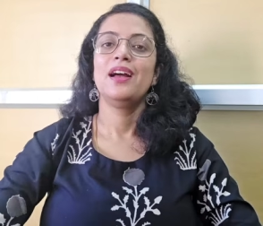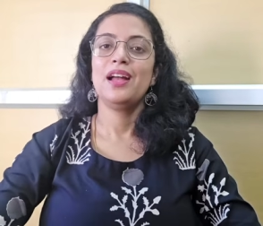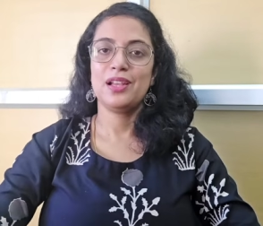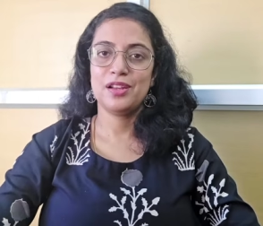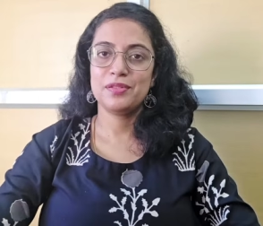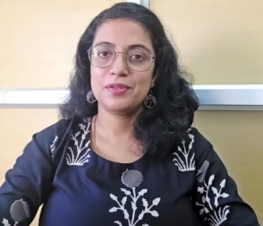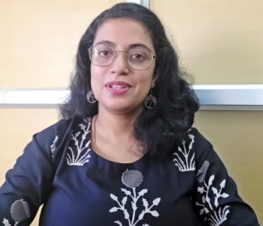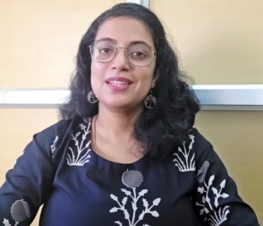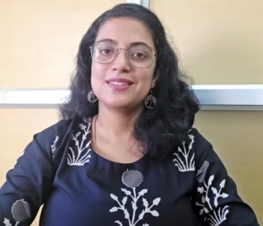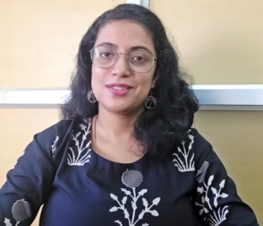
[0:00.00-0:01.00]
Hello
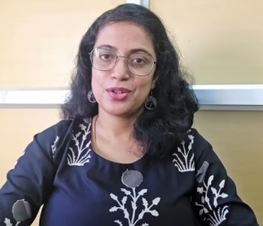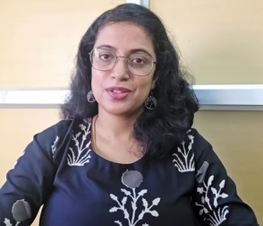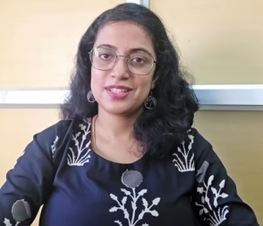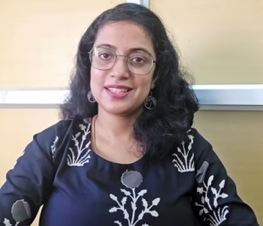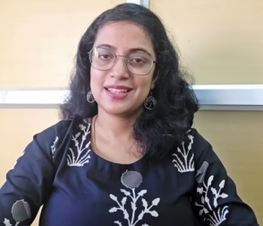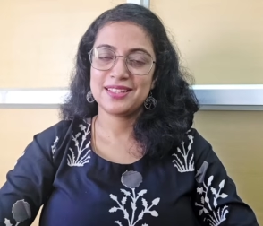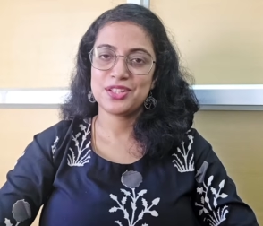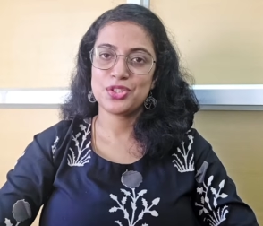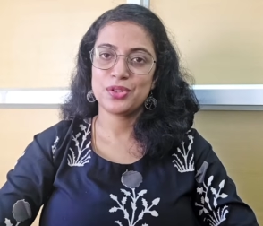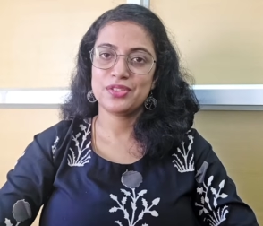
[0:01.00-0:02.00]
everyone, this is Dr.
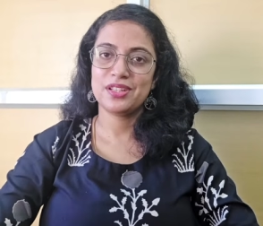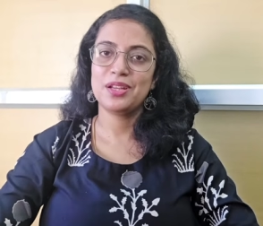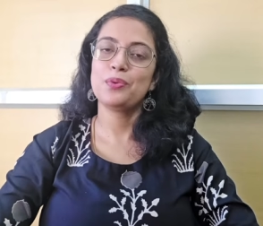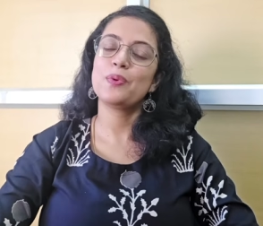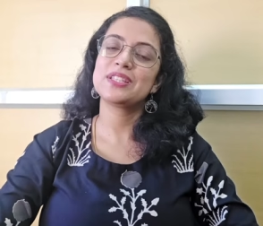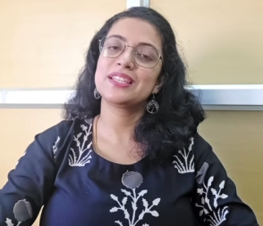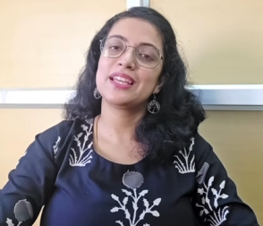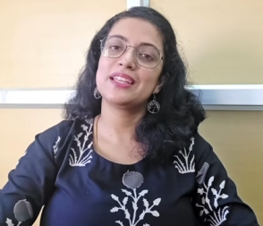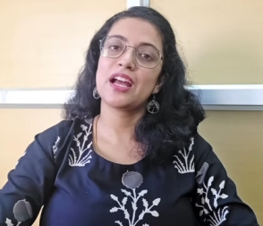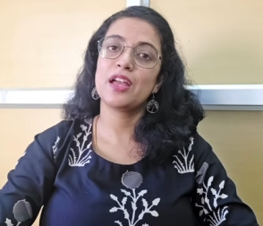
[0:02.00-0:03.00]
Sangeeta Chaudhary. Once
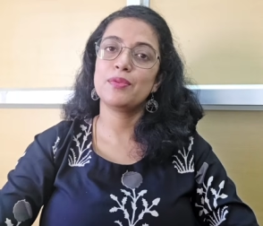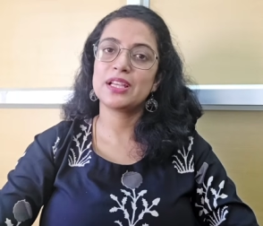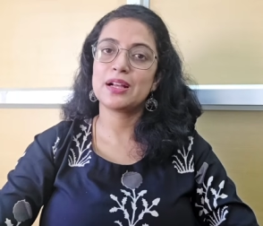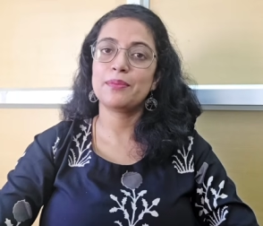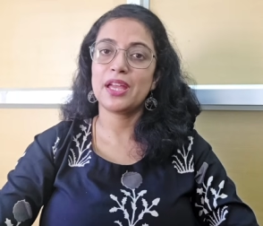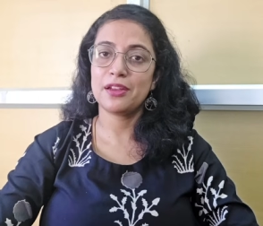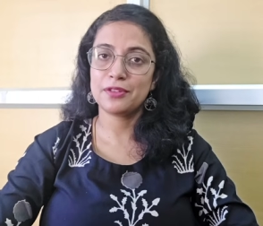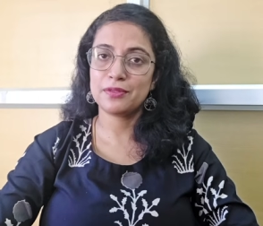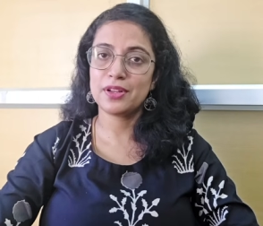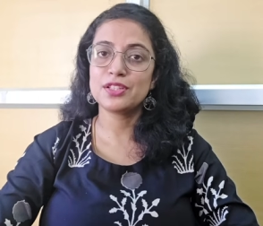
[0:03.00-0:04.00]
again, I welcome
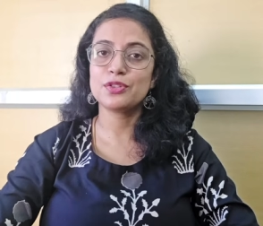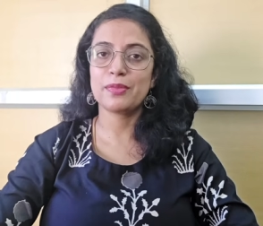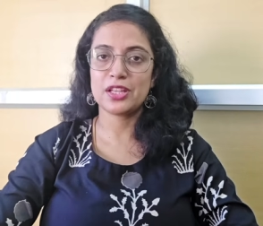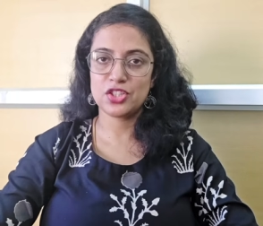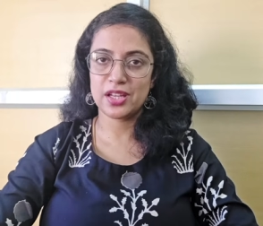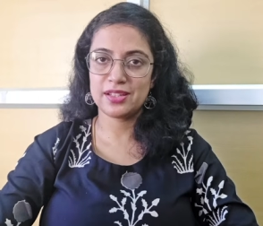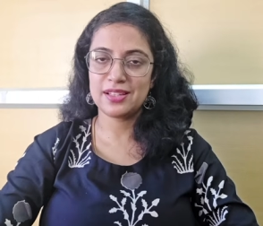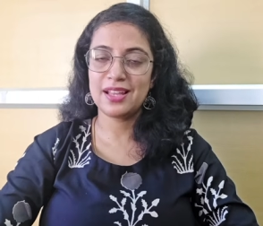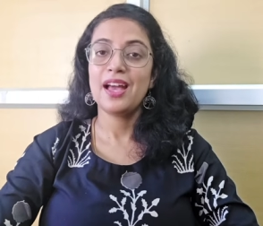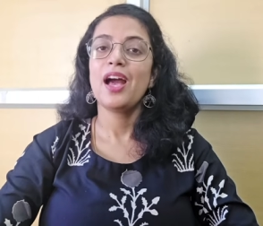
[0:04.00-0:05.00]
everyone to my
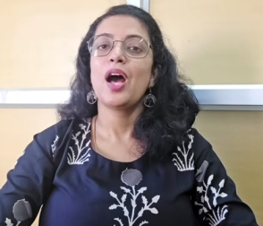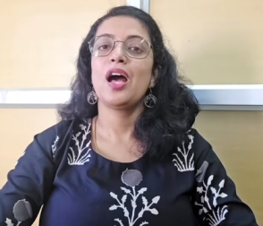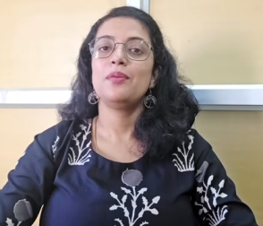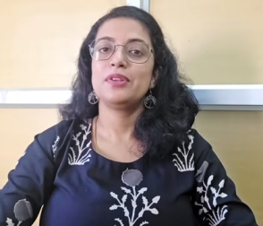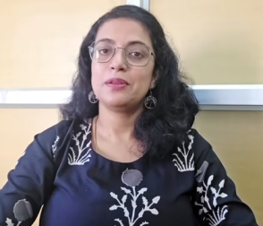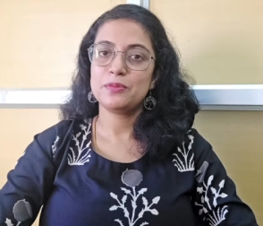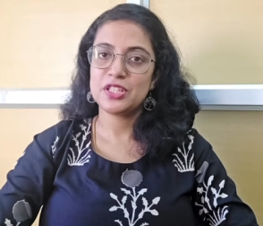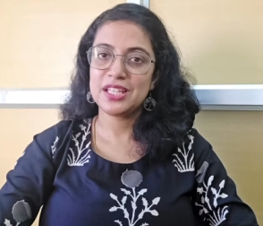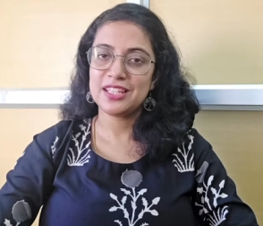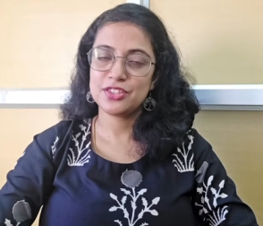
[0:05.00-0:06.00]
channel. I am an
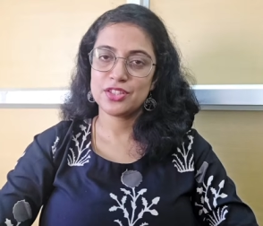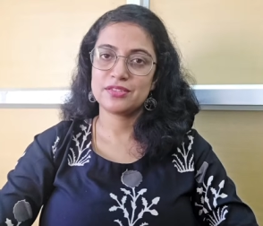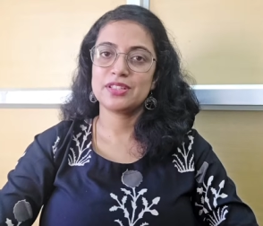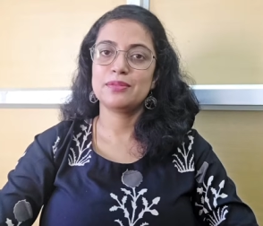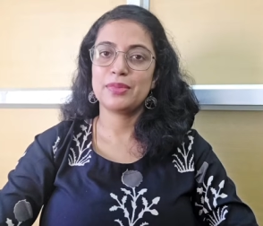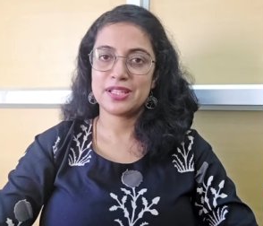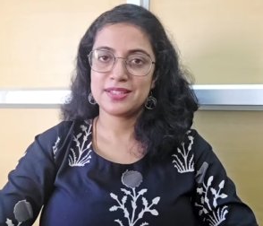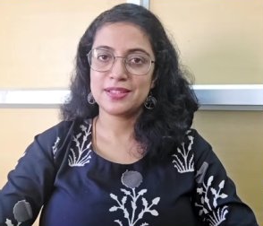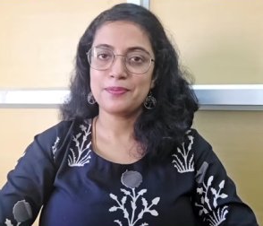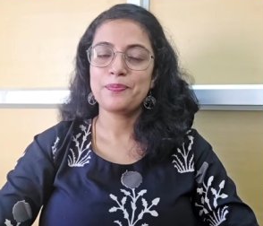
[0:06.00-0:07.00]
MD in General
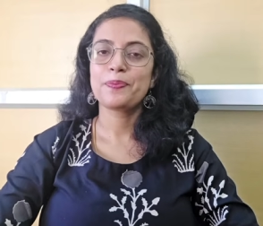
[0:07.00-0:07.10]
Medicine.